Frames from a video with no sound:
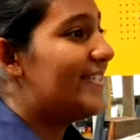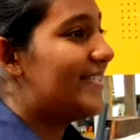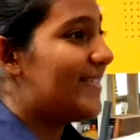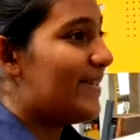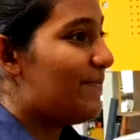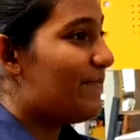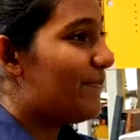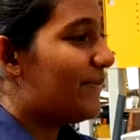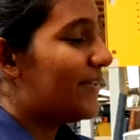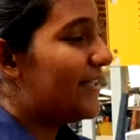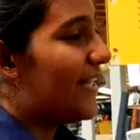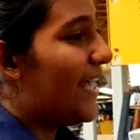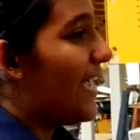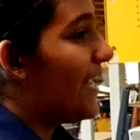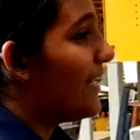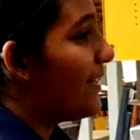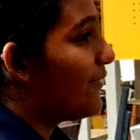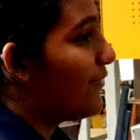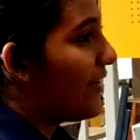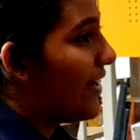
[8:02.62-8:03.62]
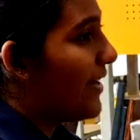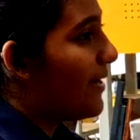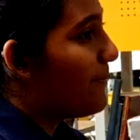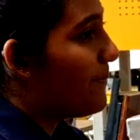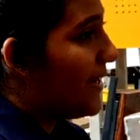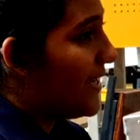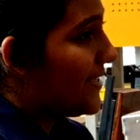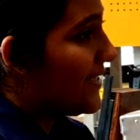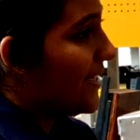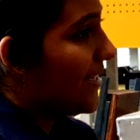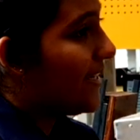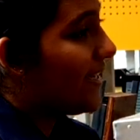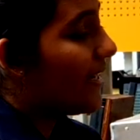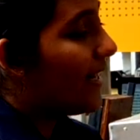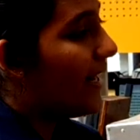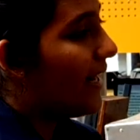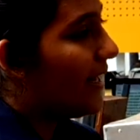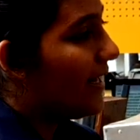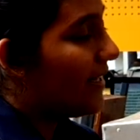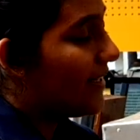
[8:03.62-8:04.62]
simple and a very basic
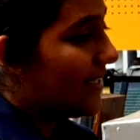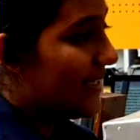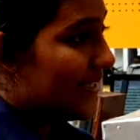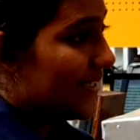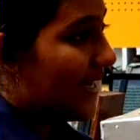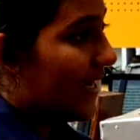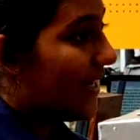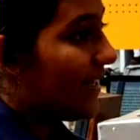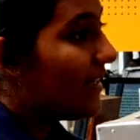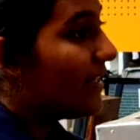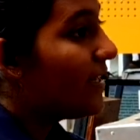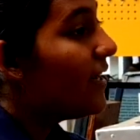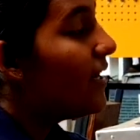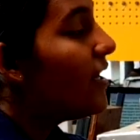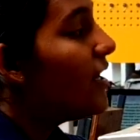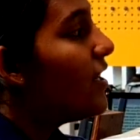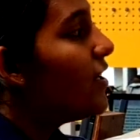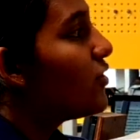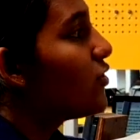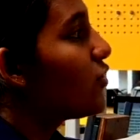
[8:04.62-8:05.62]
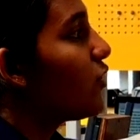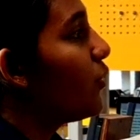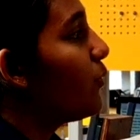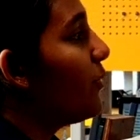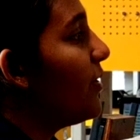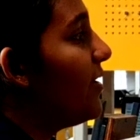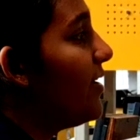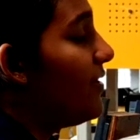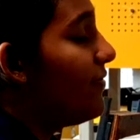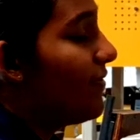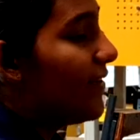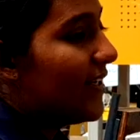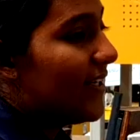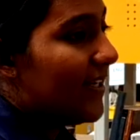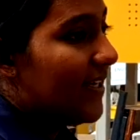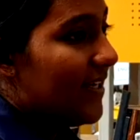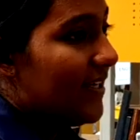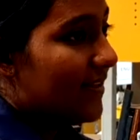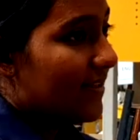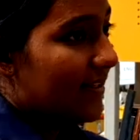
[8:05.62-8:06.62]
design. So we referred
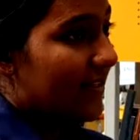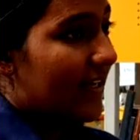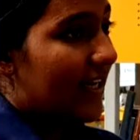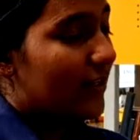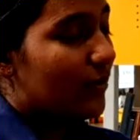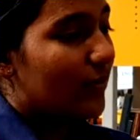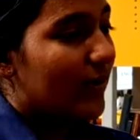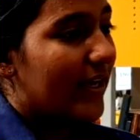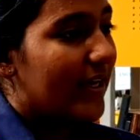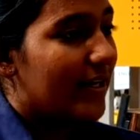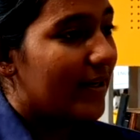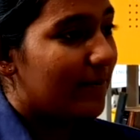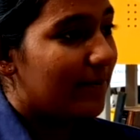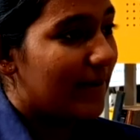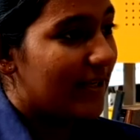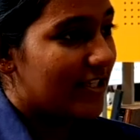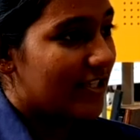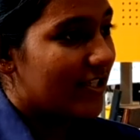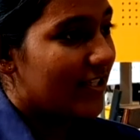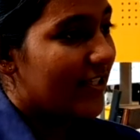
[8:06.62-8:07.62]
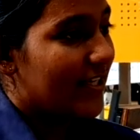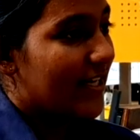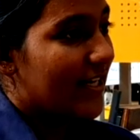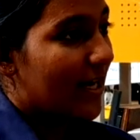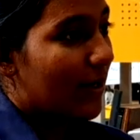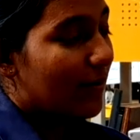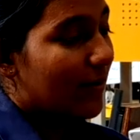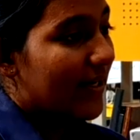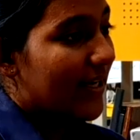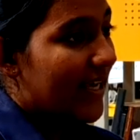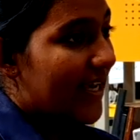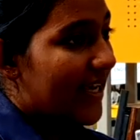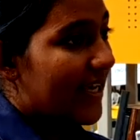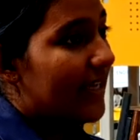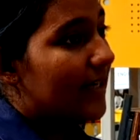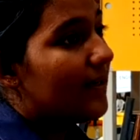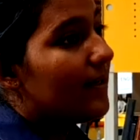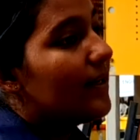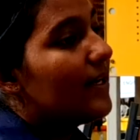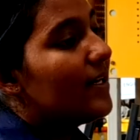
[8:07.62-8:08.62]
the internet to get a picture in our
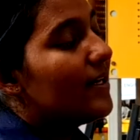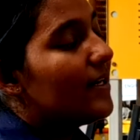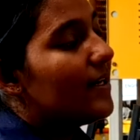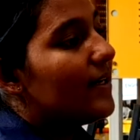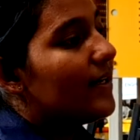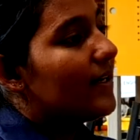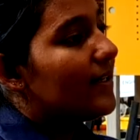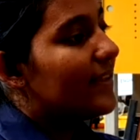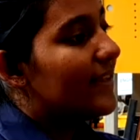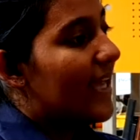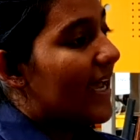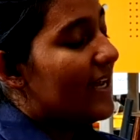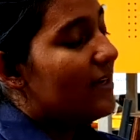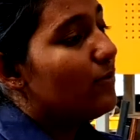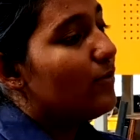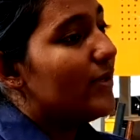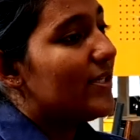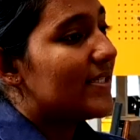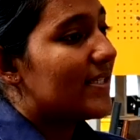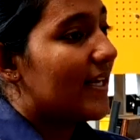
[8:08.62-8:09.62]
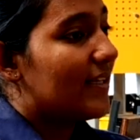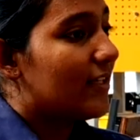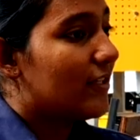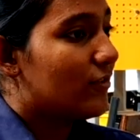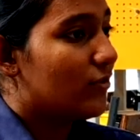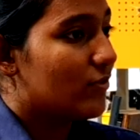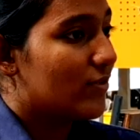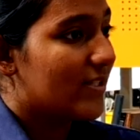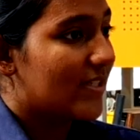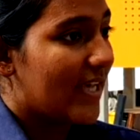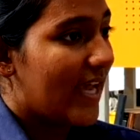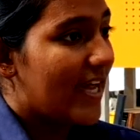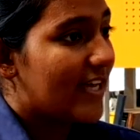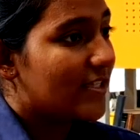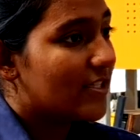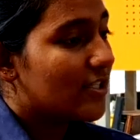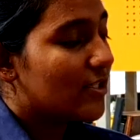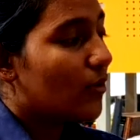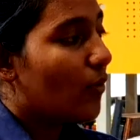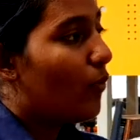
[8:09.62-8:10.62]
head. Then we started to
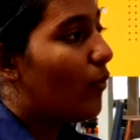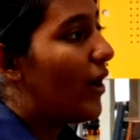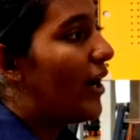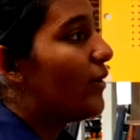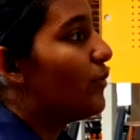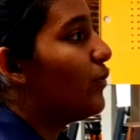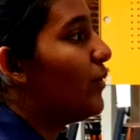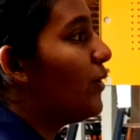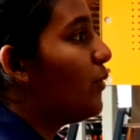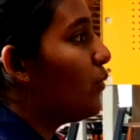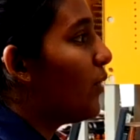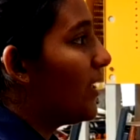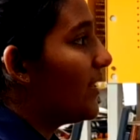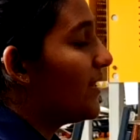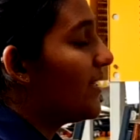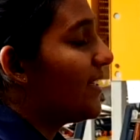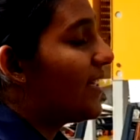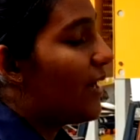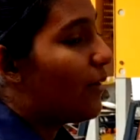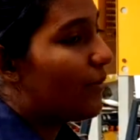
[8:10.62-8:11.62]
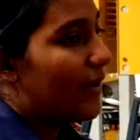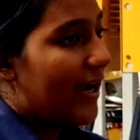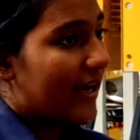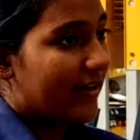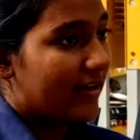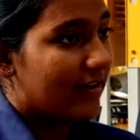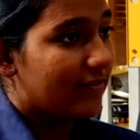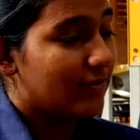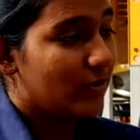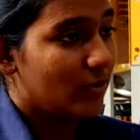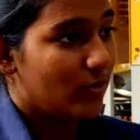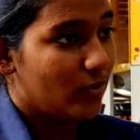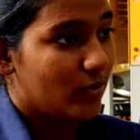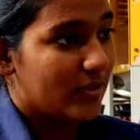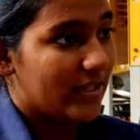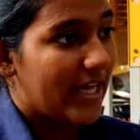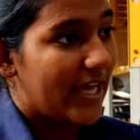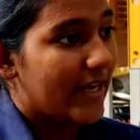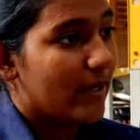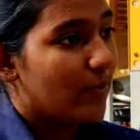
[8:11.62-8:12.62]
sketch what we wanted our aircraft to look
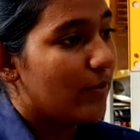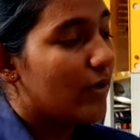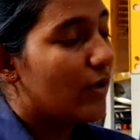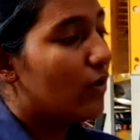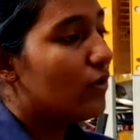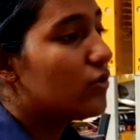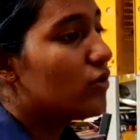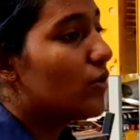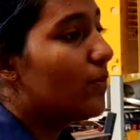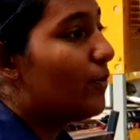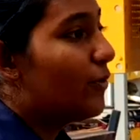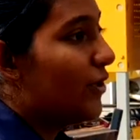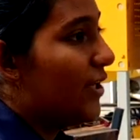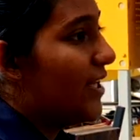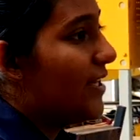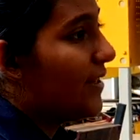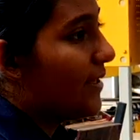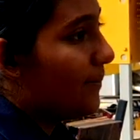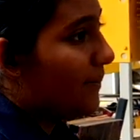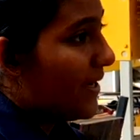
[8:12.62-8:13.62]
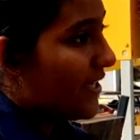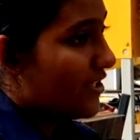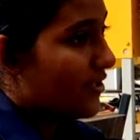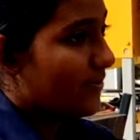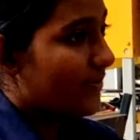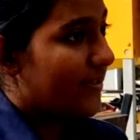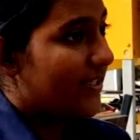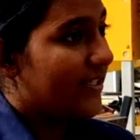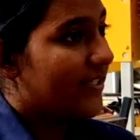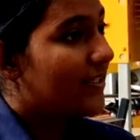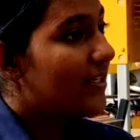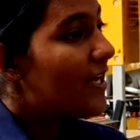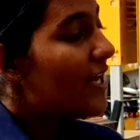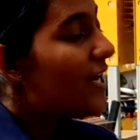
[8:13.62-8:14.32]
like. We also put in the measurement.